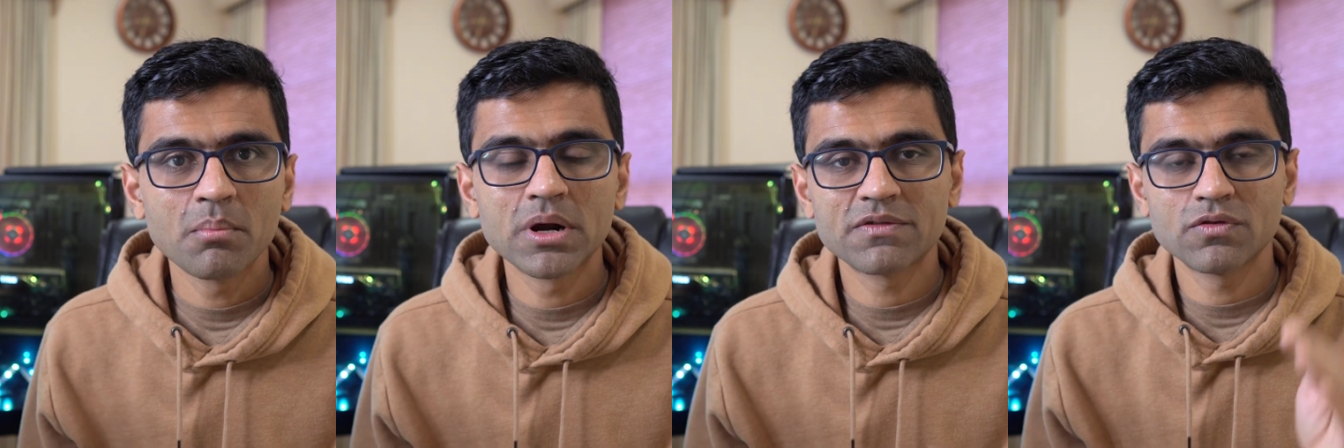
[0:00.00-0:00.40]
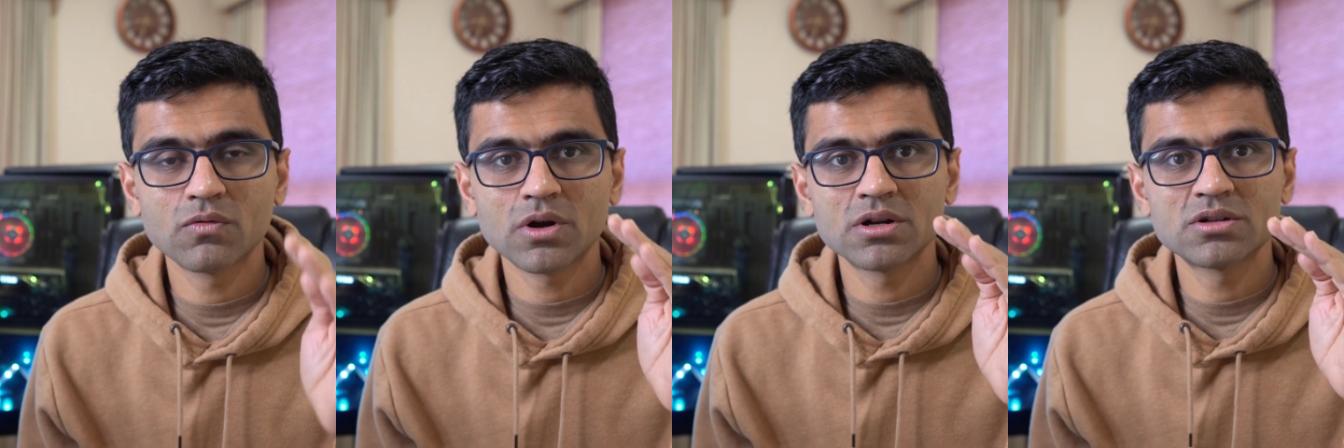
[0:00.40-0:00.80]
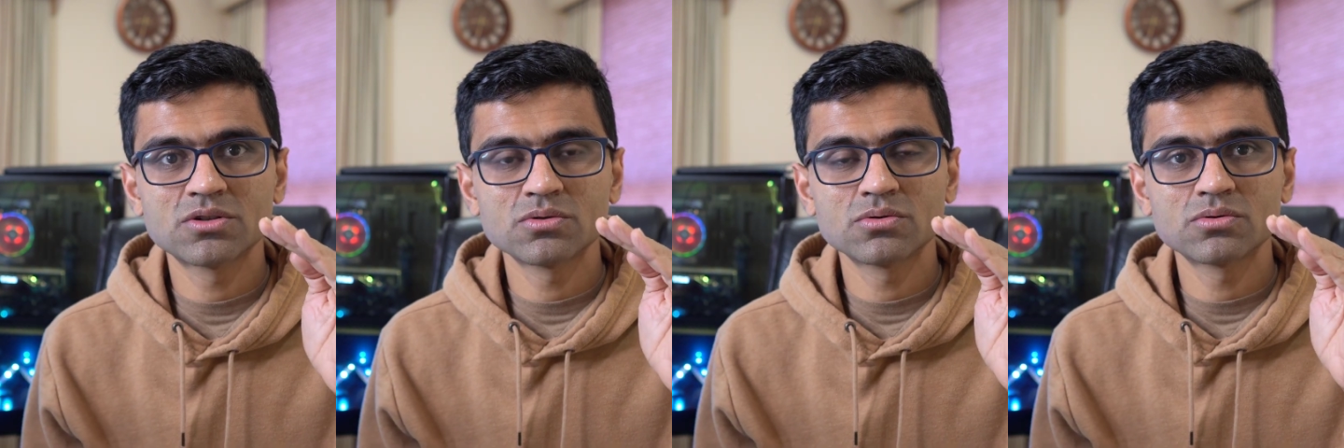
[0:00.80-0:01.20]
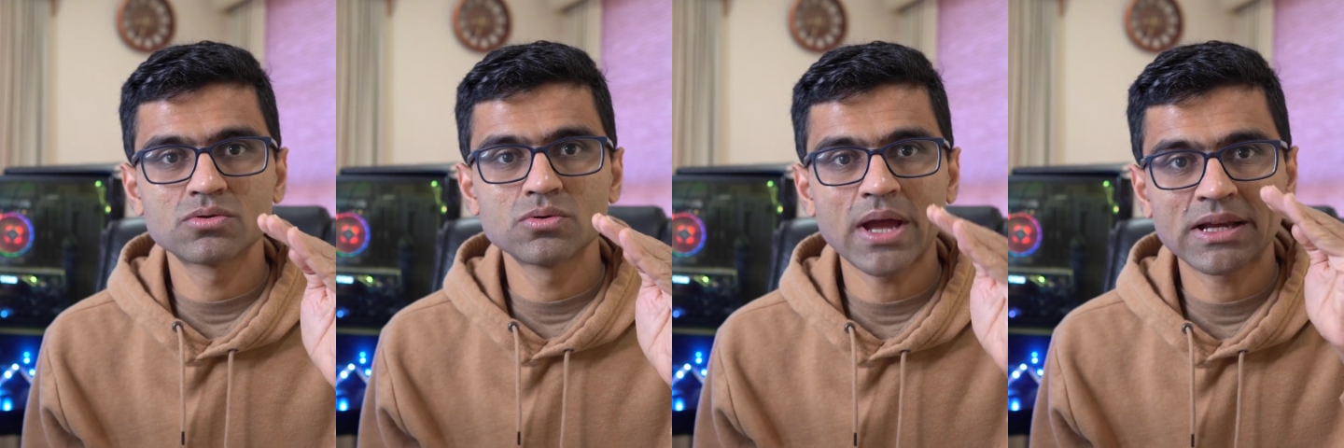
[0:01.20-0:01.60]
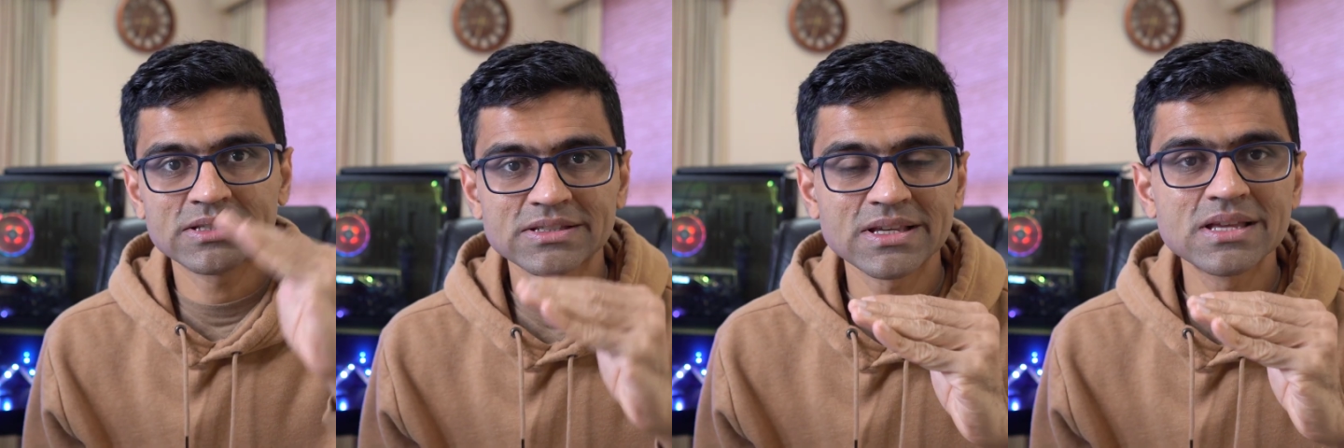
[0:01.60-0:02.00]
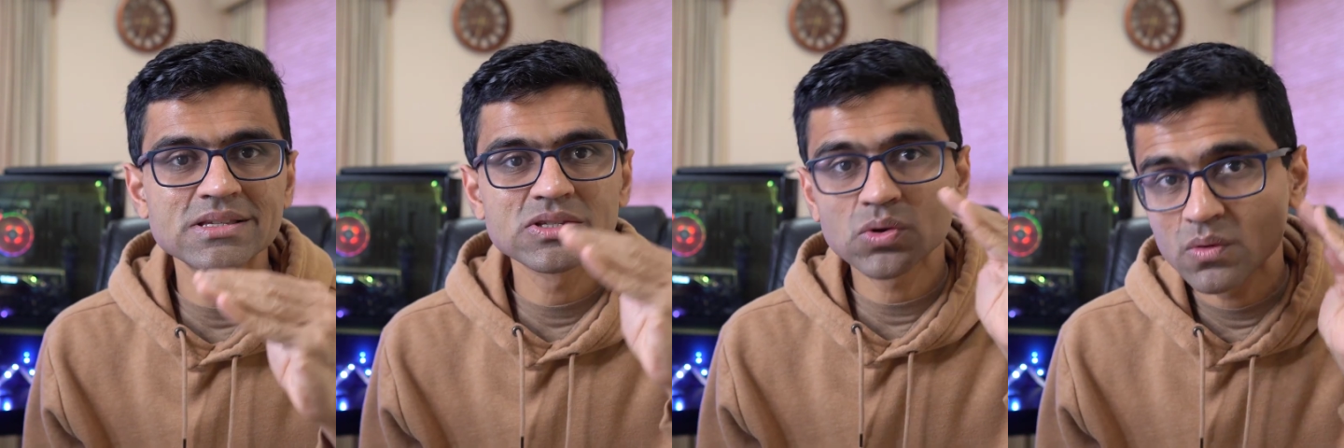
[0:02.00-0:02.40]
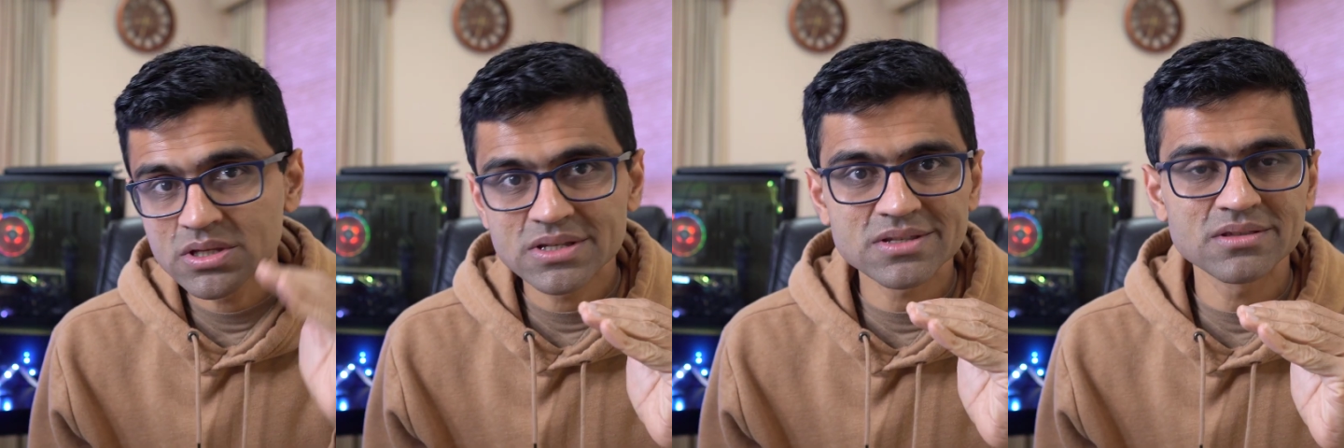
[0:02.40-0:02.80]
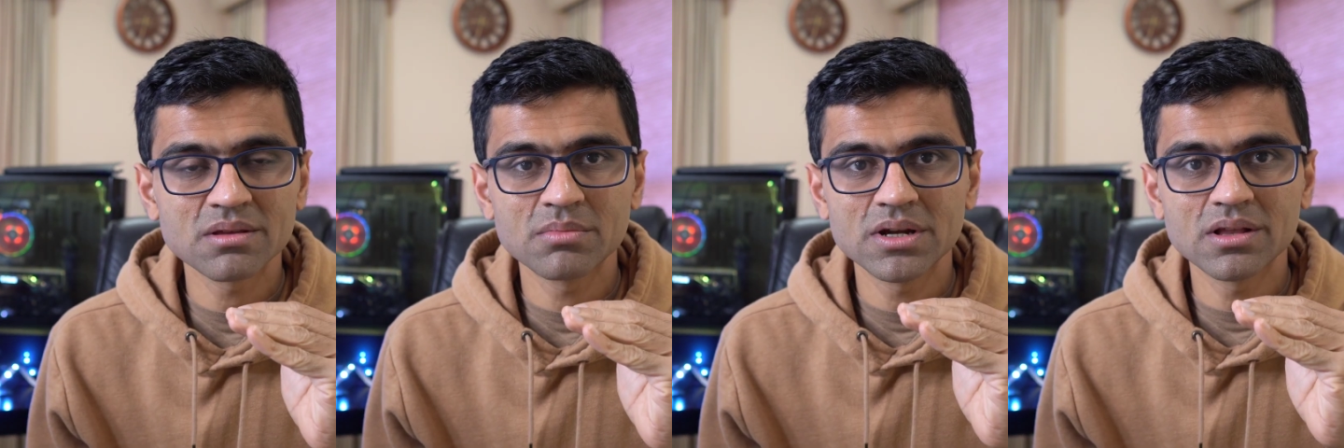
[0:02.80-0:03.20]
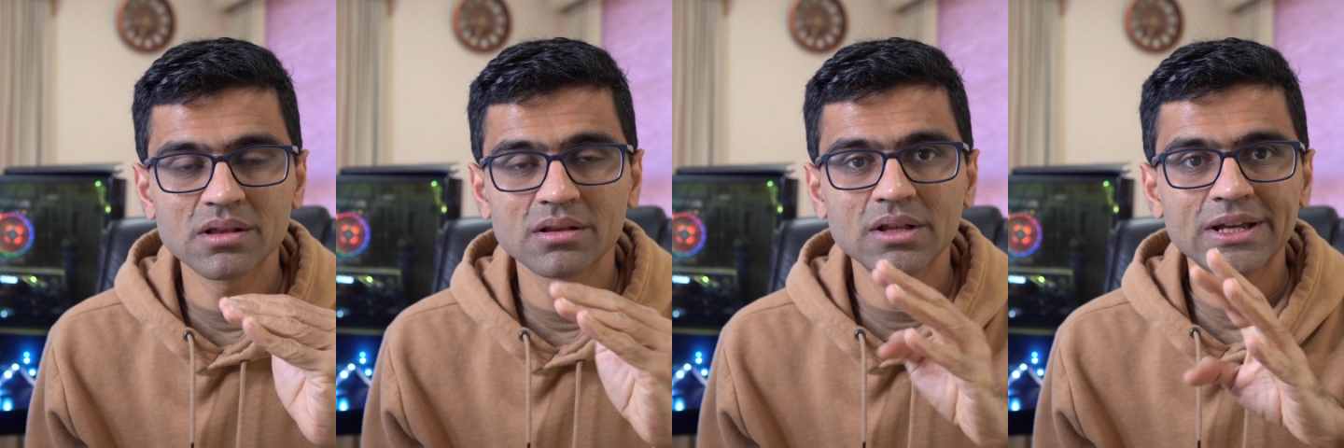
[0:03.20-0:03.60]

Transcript: but if you want to do exercises quizzes in the middle